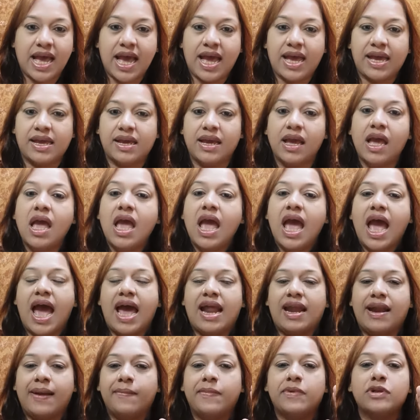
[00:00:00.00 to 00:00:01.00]
And
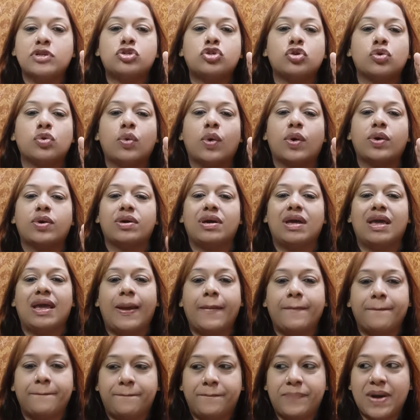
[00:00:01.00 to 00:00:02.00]
I'm also going
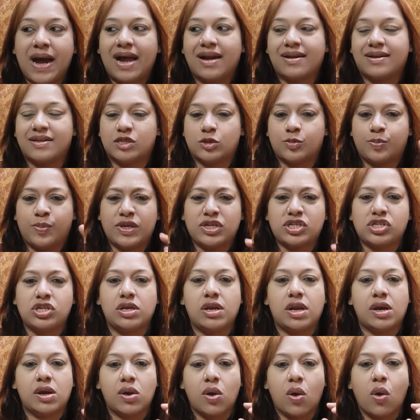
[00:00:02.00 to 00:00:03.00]
to impart a
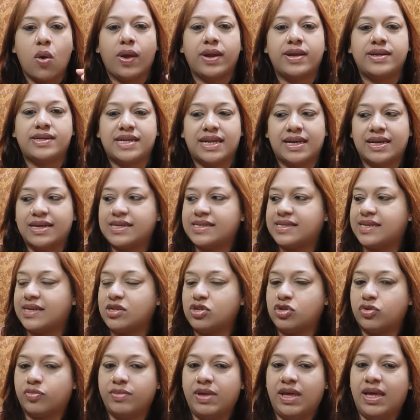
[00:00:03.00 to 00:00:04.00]
special anointing.
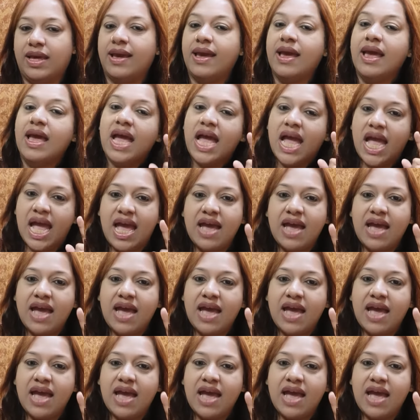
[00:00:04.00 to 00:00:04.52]
Listen to me.